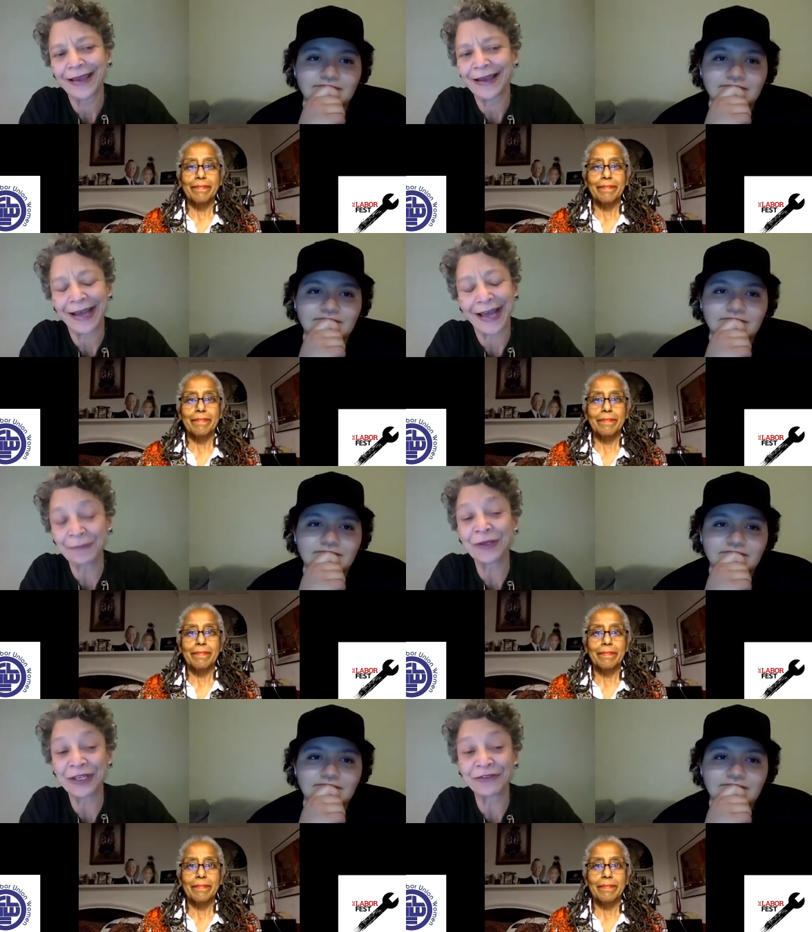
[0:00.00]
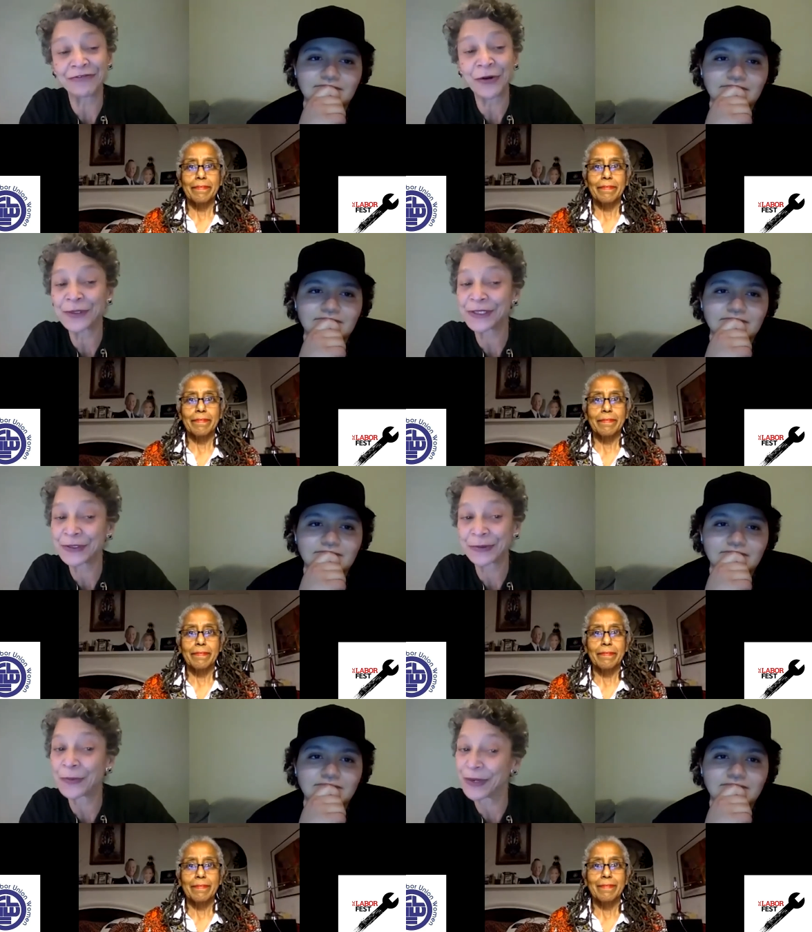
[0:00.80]
Speaker 1: I am looking forward to a
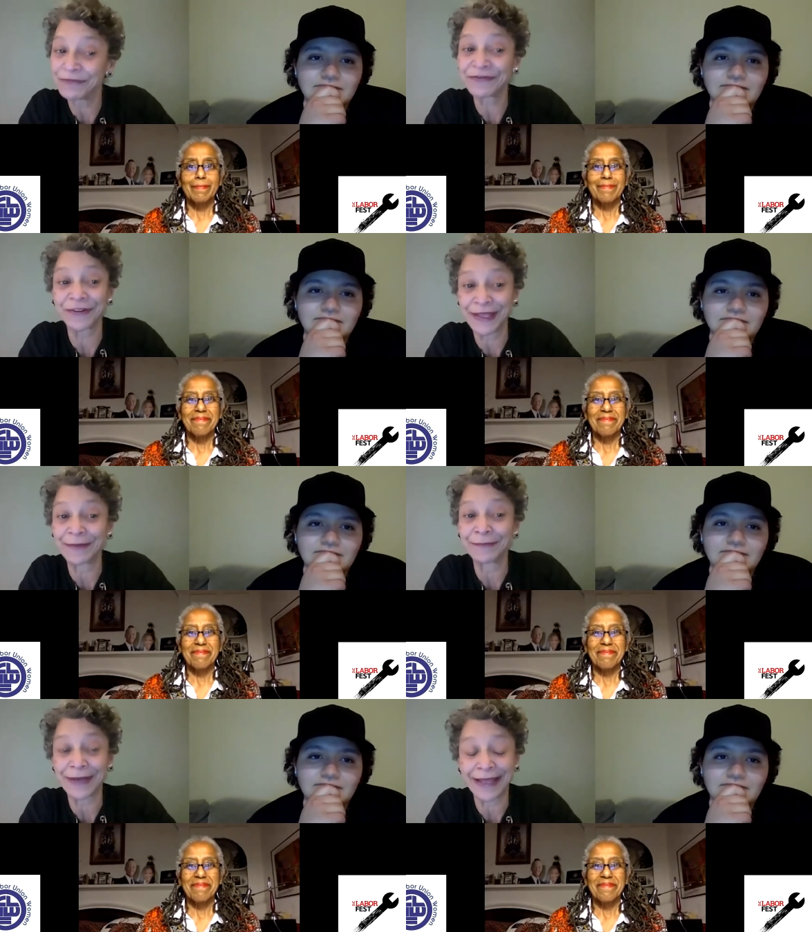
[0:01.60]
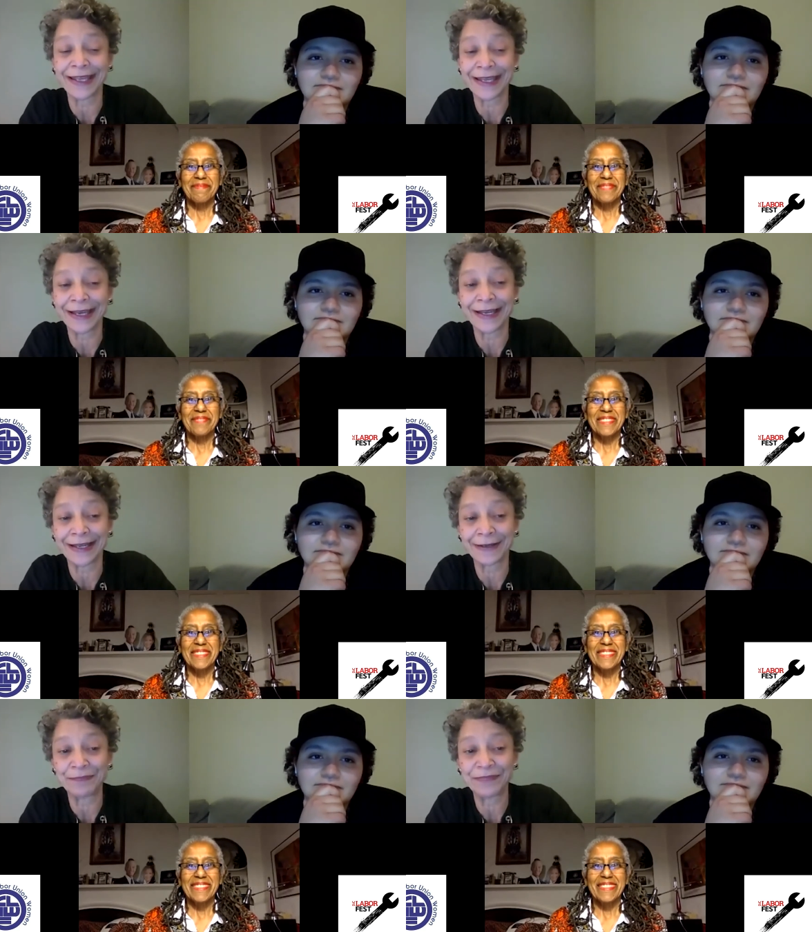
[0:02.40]
win from them by the uh,
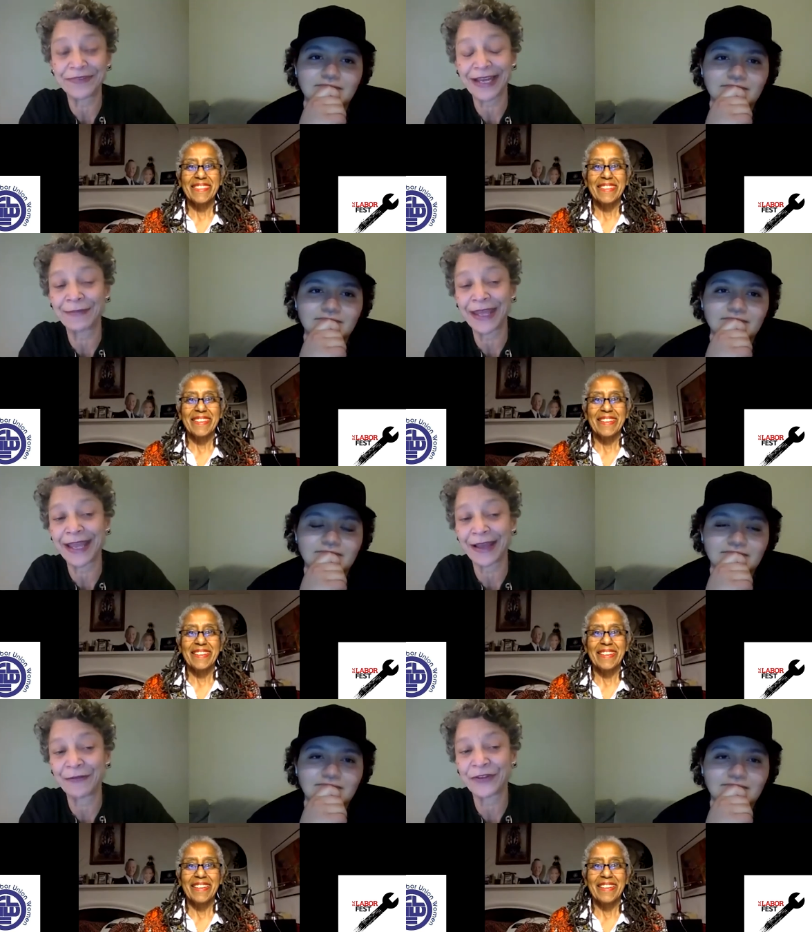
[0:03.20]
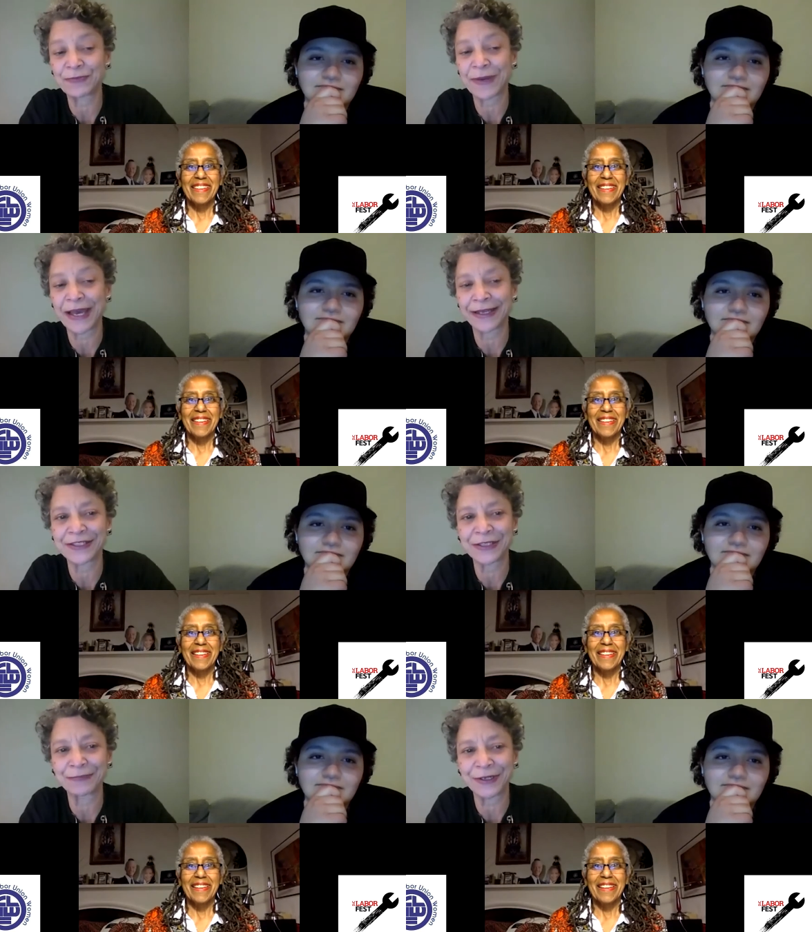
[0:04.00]
time they count those ballots
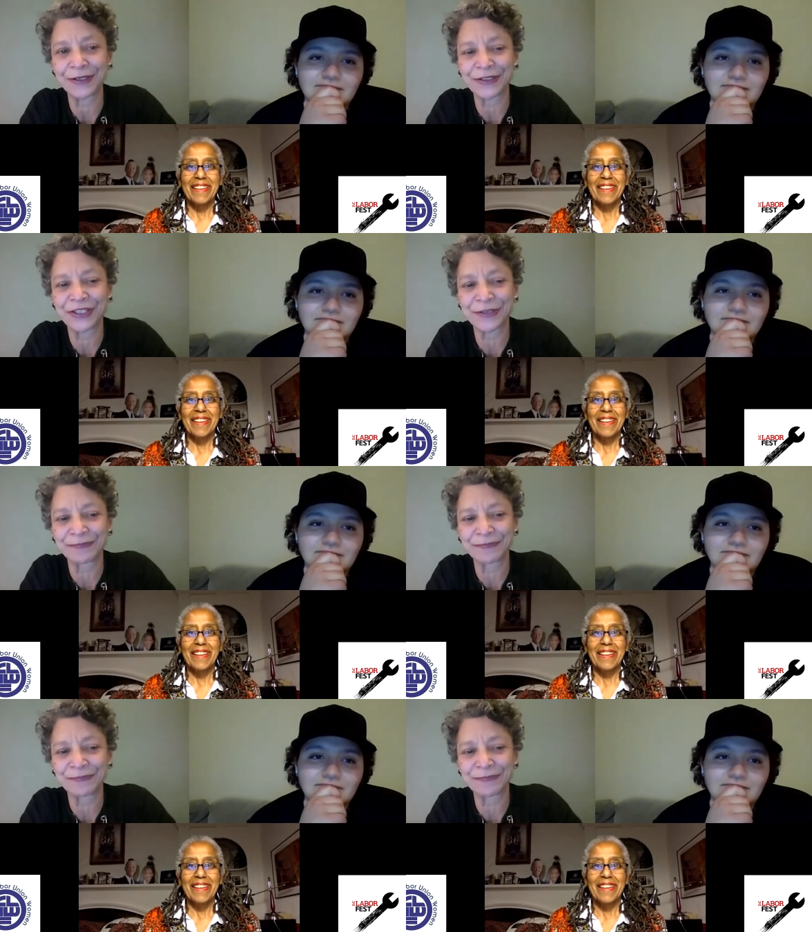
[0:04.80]
in March.